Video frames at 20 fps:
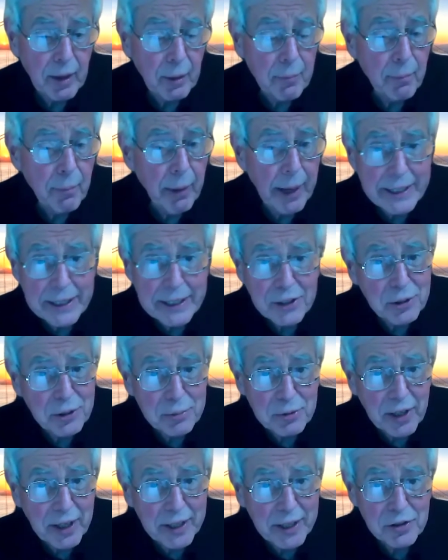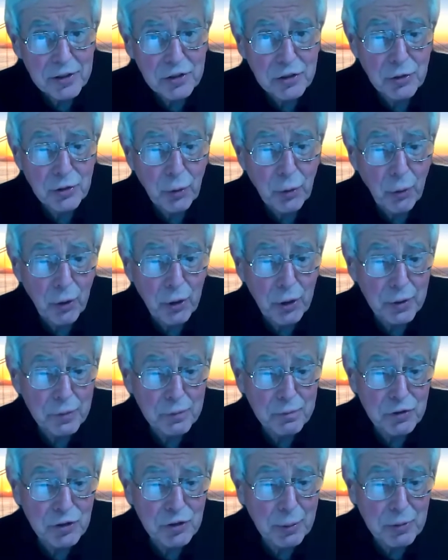mining subsidence,
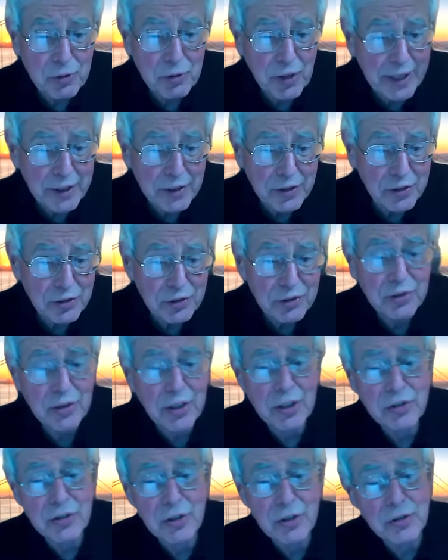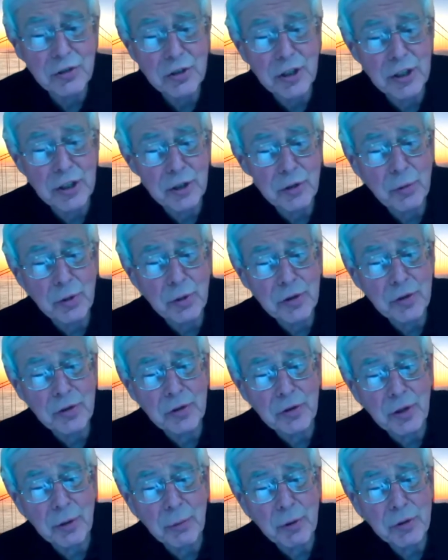or subsidence associated with
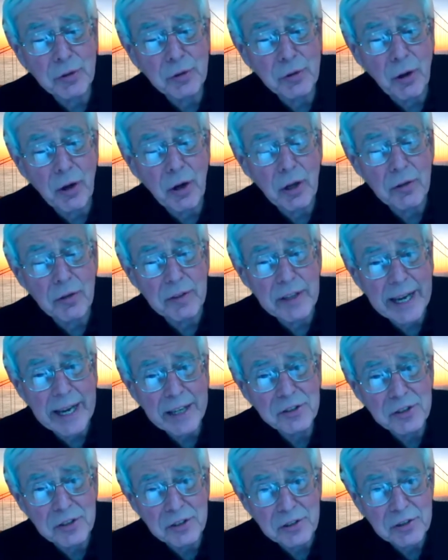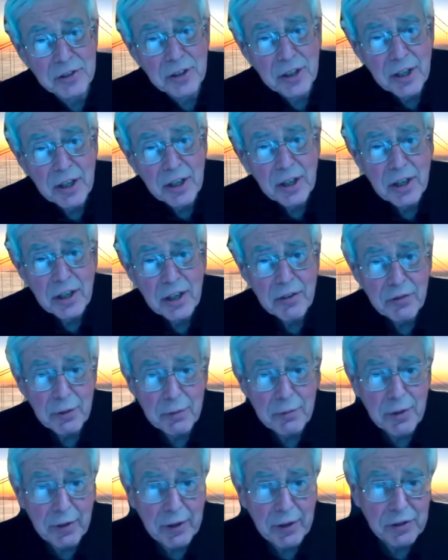withdrawal of gases
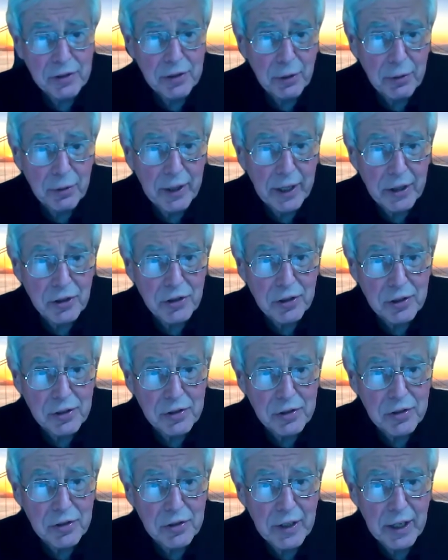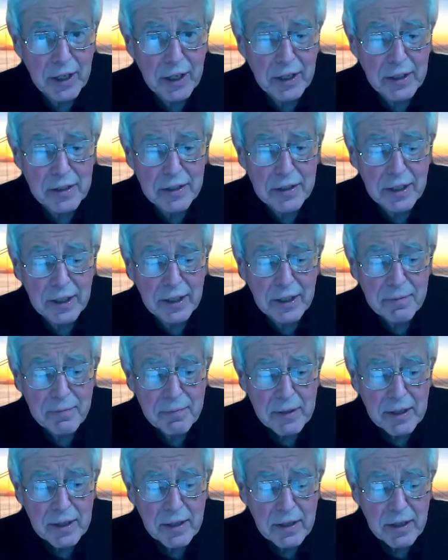from various locations.
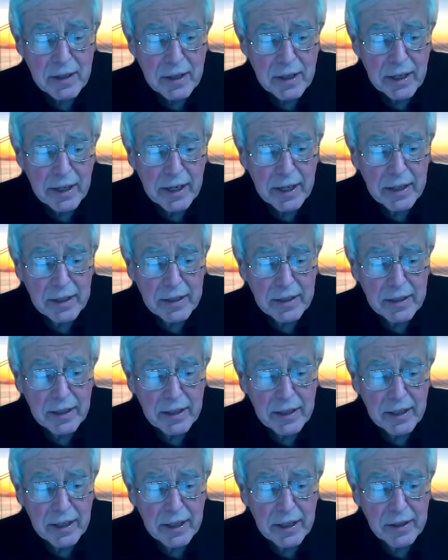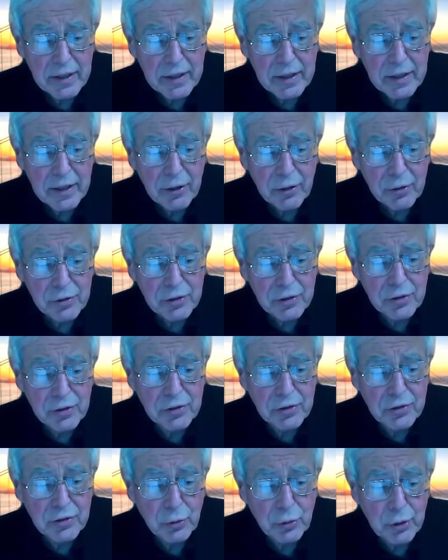And those
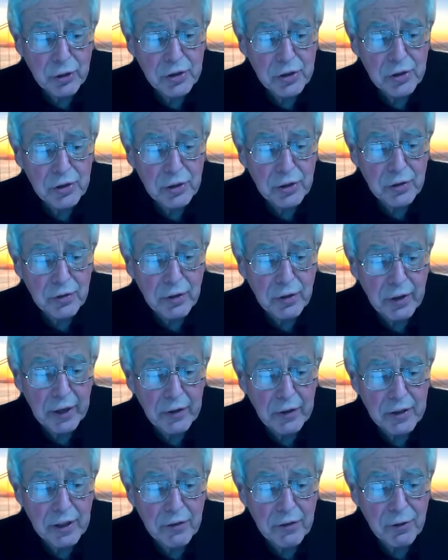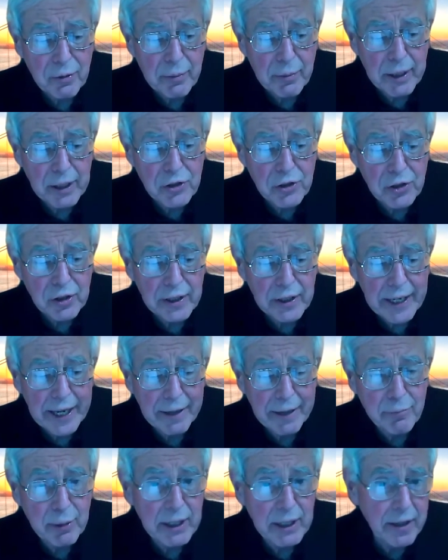sources of ground deformation
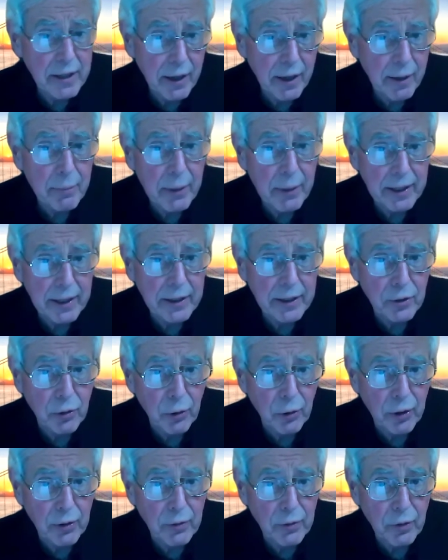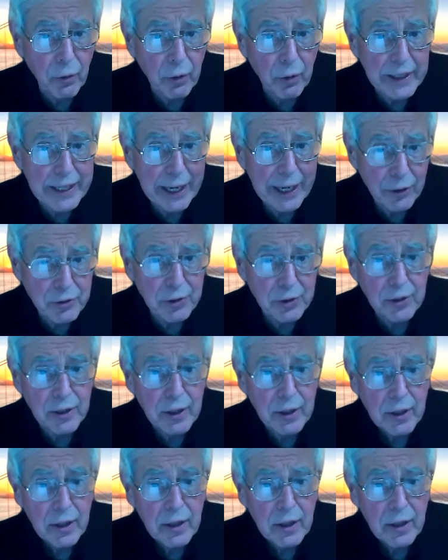can be combated or countered